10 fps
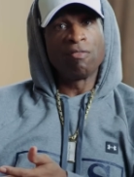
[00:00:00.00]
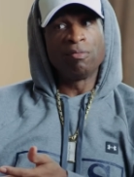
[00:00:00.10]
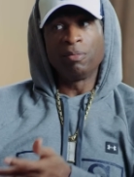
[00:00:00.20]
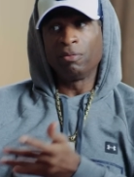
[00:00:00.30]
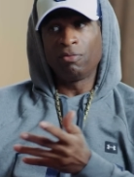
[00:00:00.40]
of
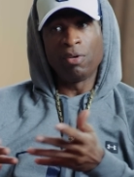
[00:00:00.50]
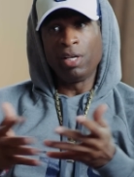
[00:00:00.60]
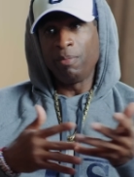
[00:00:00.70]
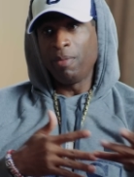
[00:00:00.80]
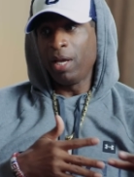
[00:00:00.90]
him before
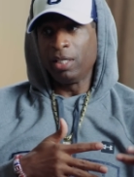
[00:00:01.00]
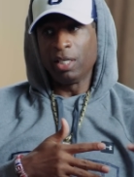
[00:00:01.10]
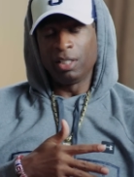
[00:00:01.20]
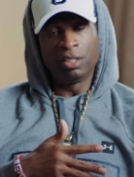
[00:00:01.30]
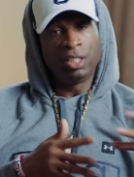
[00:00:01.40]
he made the
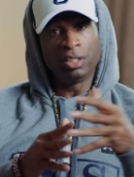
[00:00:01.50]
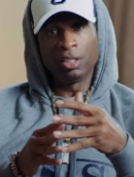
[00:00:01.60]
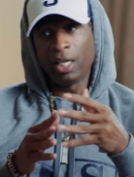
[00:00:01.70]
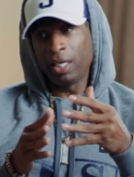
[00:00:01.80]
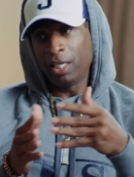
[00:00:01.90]
decision
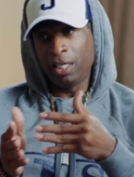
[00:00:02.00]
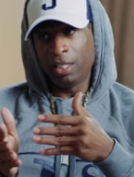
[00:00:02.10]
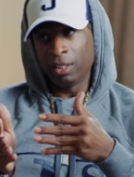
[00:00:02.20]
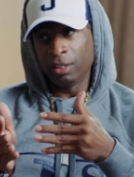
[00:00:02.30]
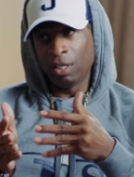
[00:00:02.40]
that he
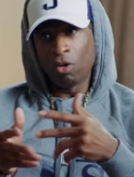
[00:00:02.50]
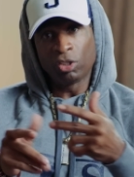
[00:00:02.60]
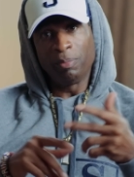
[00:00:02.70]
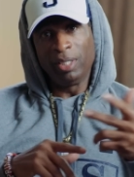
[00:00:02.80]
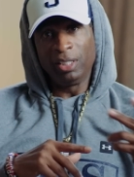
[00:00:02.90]

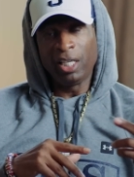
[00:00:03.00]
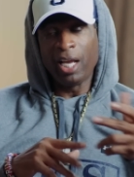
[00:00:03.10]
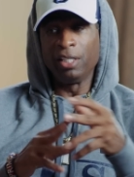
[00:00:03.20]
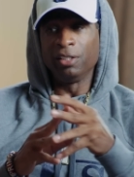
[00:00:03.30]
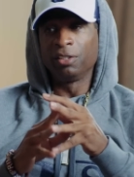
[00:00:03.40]
ultimately
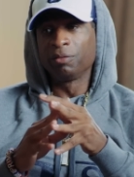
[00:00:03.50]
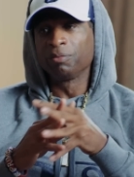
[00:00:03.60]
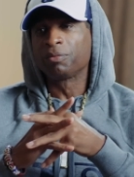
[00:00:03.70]
changed.